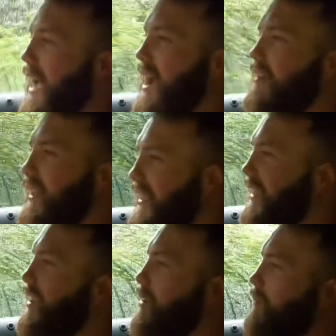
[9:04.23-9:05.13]
the hell they
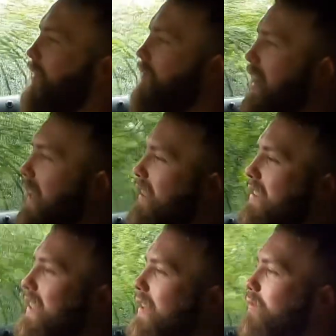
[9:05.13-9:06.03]
didn't come with
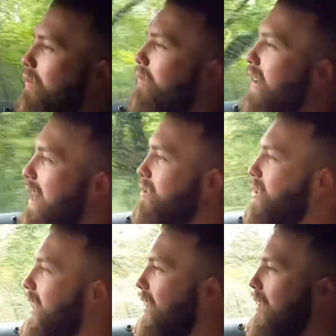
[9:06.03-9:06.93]
LSD from
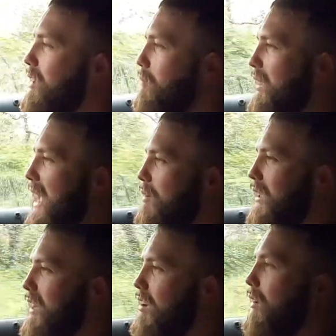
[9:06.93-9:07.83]
factory, but
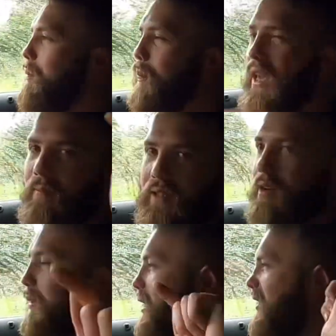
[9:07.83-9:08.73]
there we go.
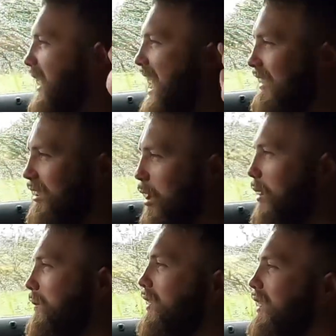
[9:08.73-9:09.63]
BMW, next
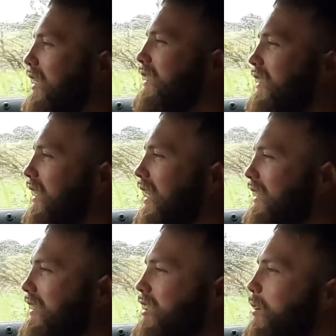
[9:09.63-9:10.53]
time,
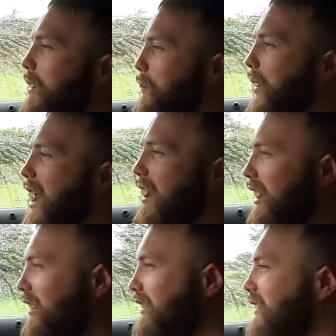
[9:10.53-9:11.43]
do it
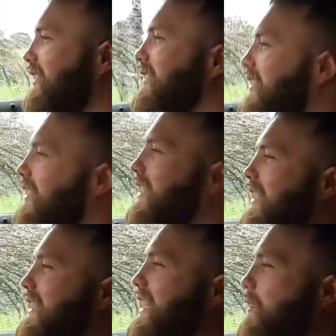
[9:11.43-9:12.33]
better.
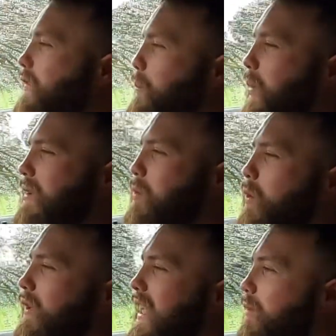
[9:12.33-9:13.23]
Give the
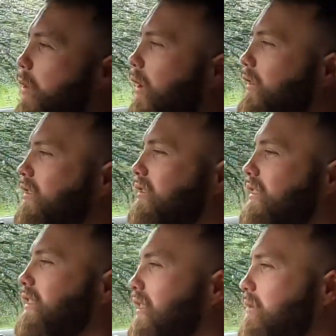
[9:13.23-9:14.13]
people what they want.
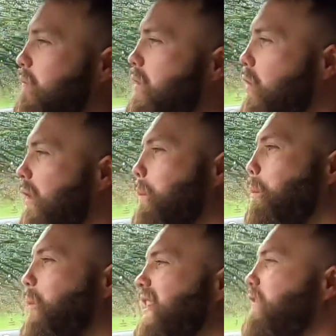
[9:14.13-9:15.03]
We
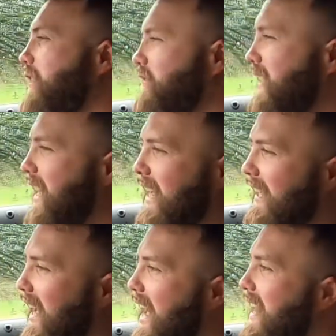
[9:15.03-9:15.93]
want
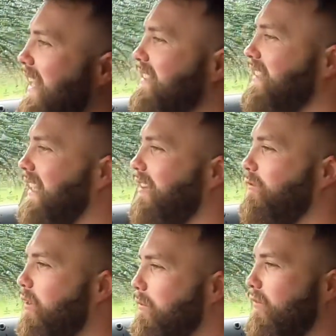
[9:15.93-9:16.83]
B58
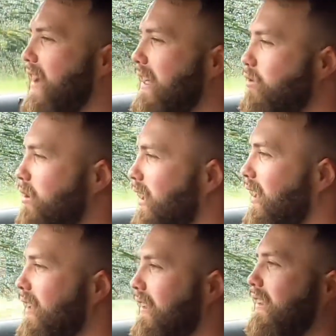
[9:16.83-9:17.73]
LSD from factory.